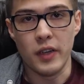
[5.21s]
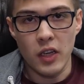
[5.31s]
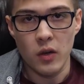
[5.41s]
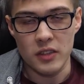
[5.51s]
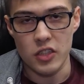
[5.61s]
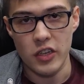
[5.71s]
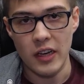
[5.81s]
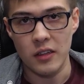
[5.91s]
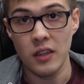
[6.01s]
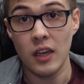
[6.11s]
video on this
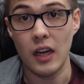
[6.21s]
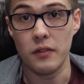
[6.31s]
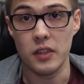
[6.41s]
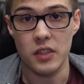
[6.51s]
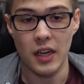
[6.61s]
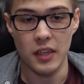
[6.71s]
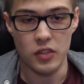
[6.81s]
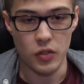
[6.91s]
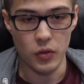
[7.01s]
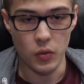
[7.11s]
channel, I've
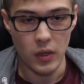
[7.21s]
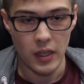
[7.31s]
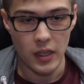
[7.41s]
decided to